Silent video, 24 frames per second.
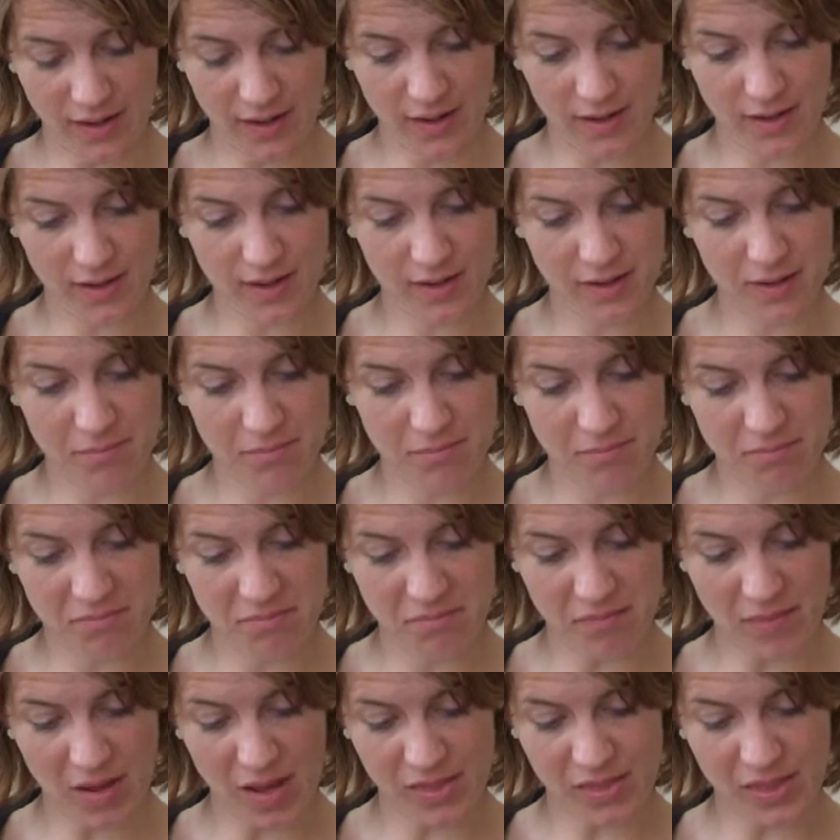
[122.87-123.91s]

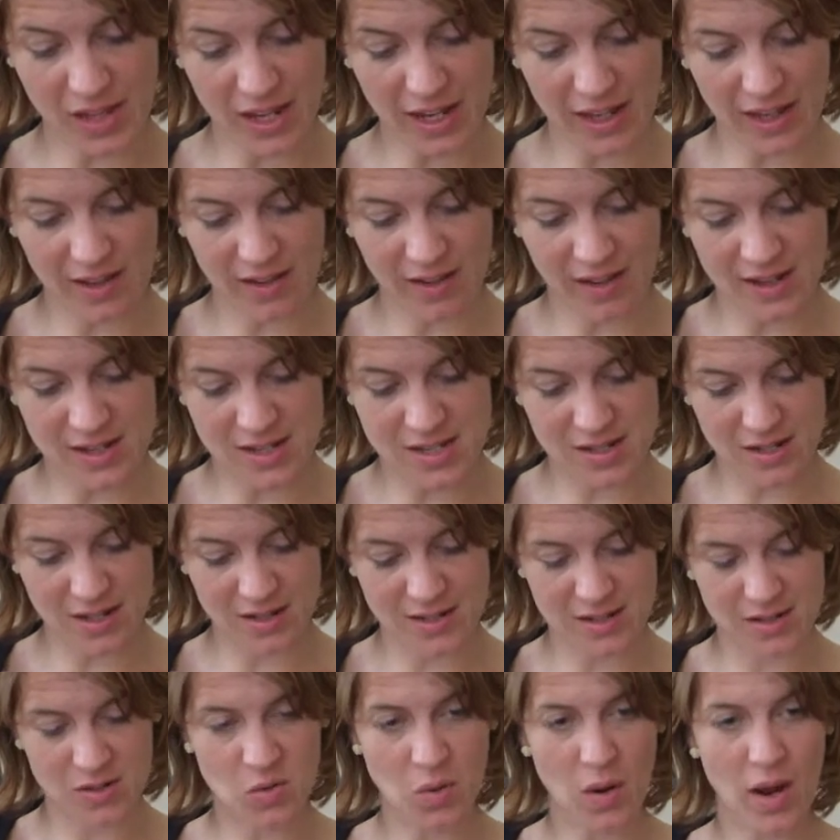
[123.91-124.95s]
I think
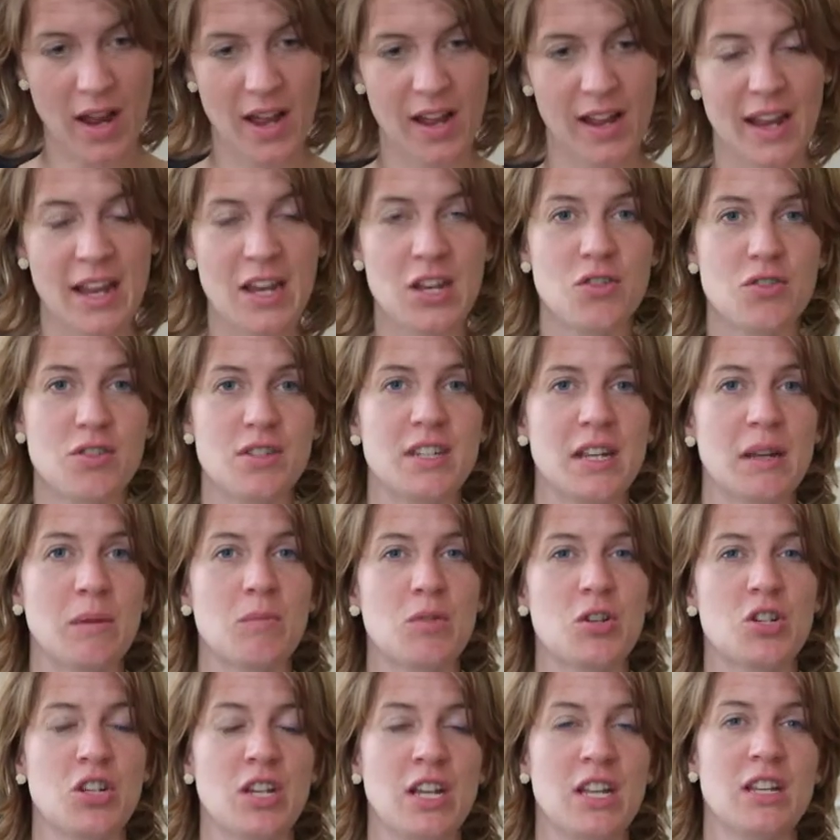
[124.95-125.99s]
it's quite an interesting
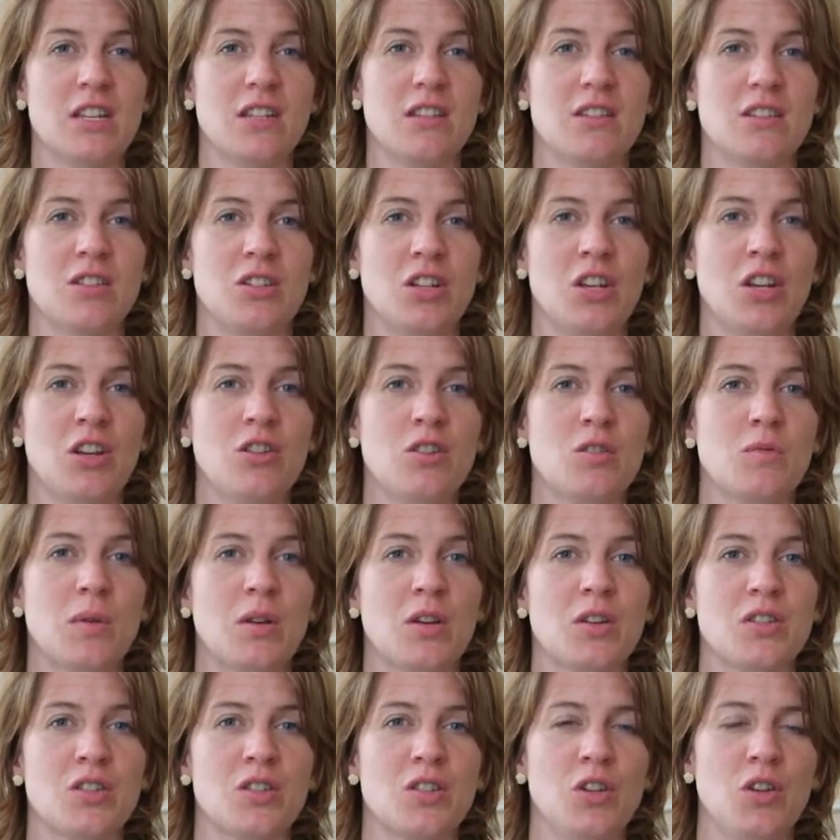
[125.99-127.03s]
machine to use
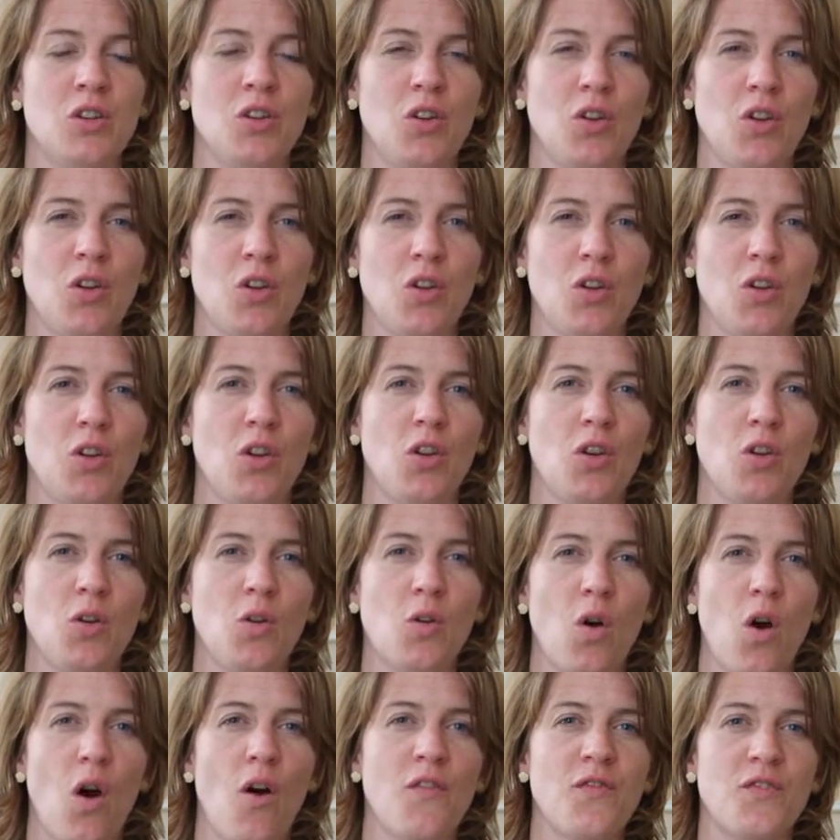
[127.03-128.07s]
because you
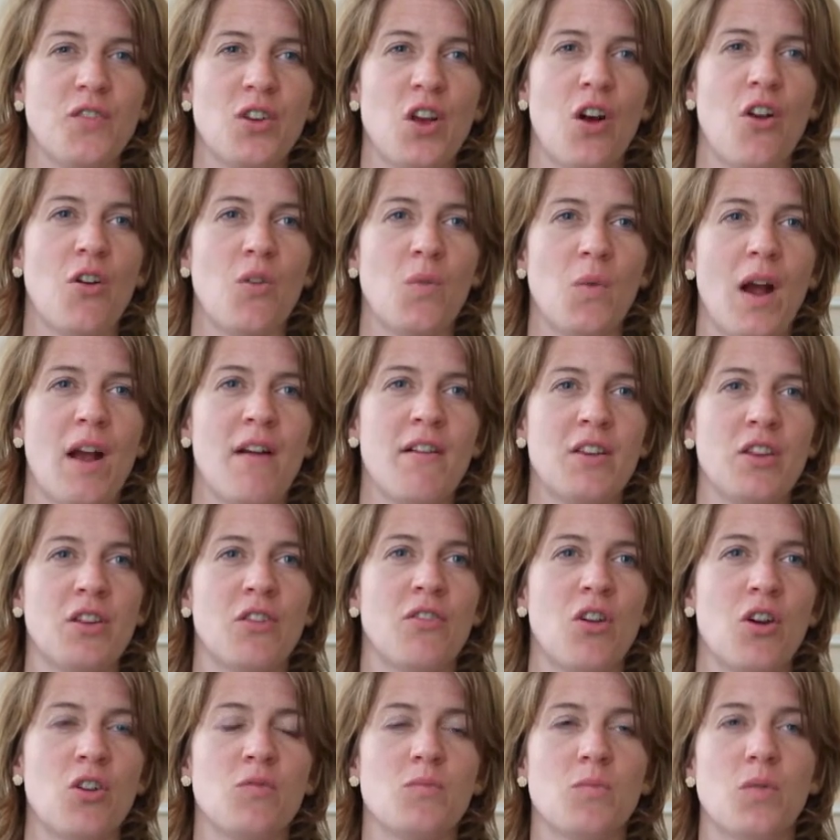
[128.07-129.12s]
often are aware in
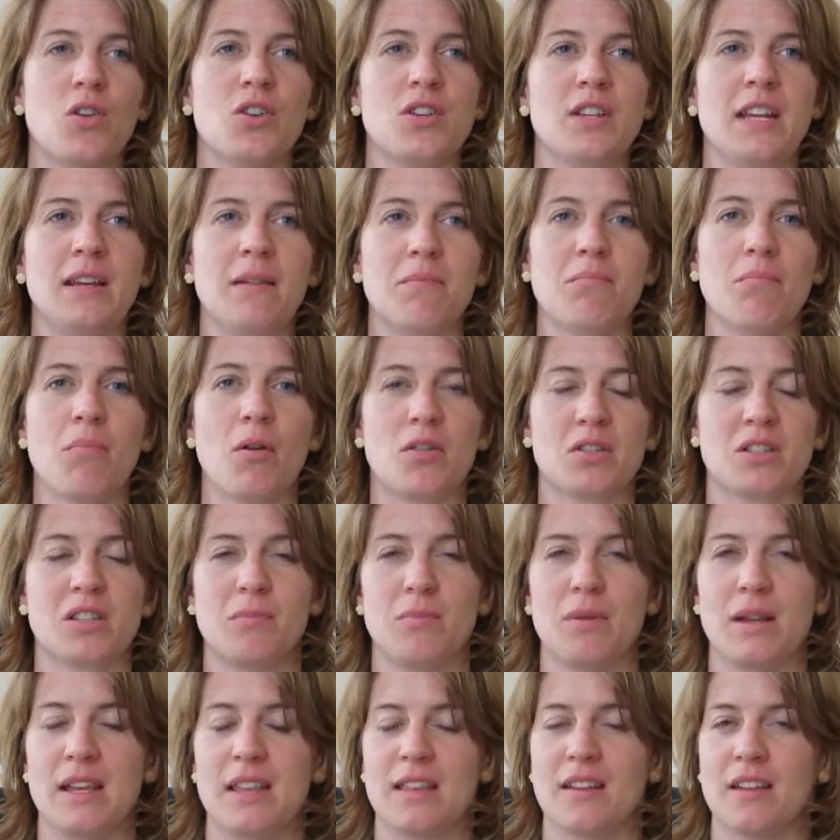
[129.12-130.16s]
your own body
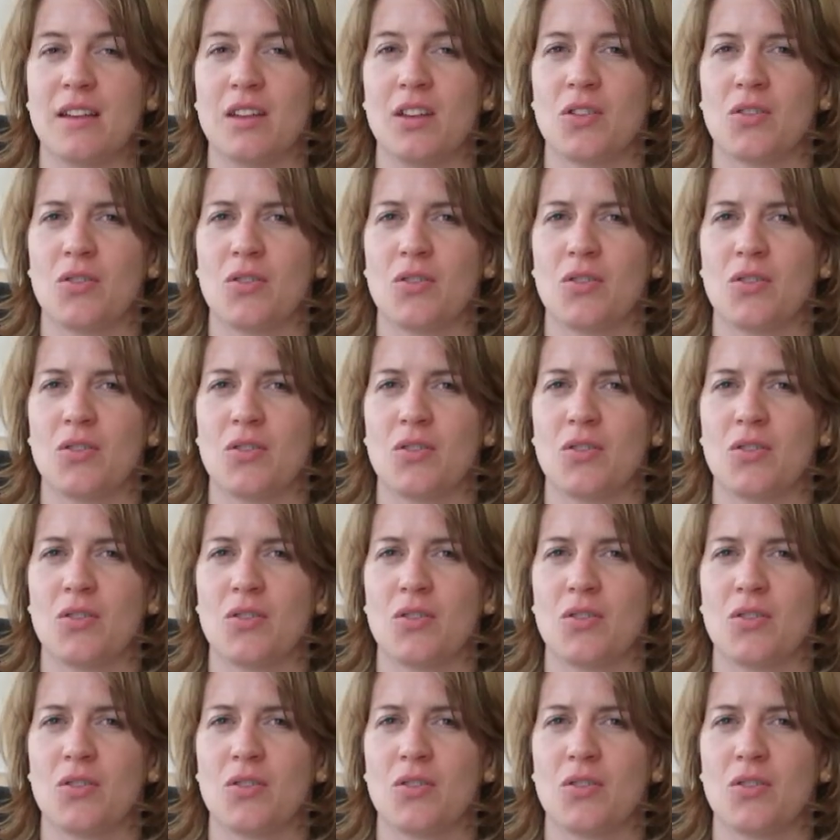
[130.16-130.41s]
possibly that